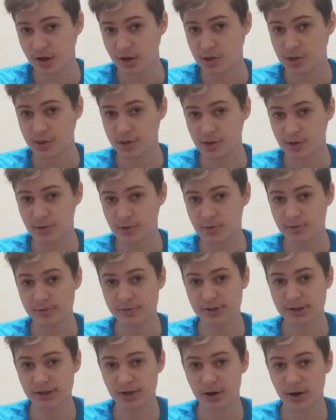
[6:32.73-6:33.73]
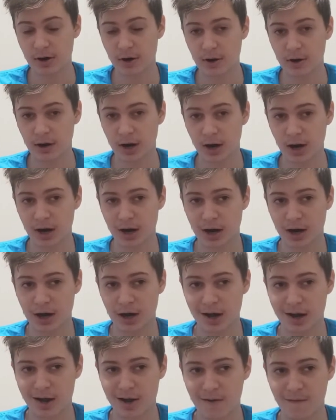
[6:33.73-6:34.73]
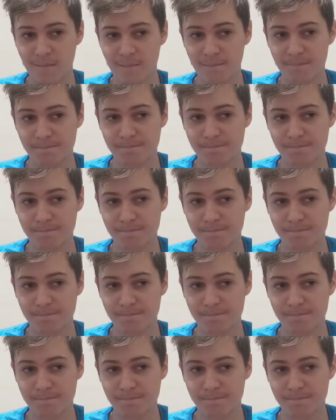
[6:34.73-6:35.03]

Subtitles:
Those are